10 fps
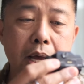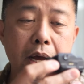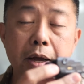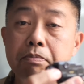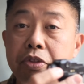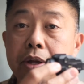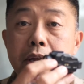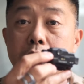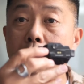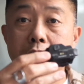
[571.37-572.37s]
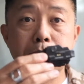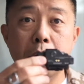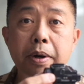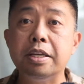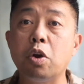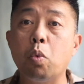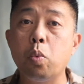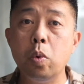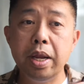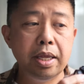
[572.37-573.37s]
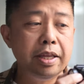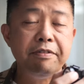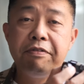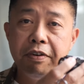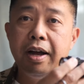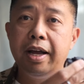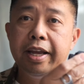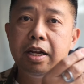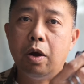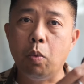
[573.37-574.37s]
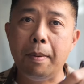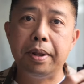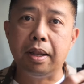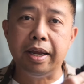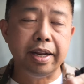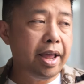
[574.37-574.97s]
the crossbow is a really fine weapon light.